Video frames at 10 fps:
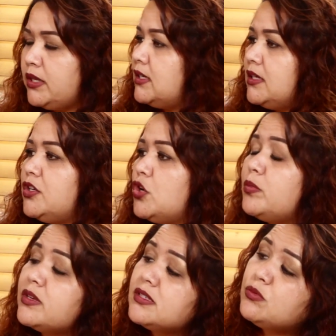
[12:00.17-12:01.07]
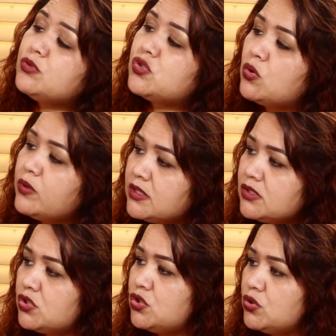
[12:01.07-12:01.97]
He didn't know because he was so
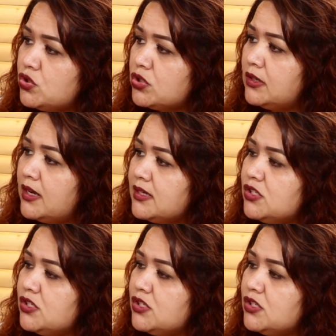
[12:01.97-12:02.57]
institutionalized.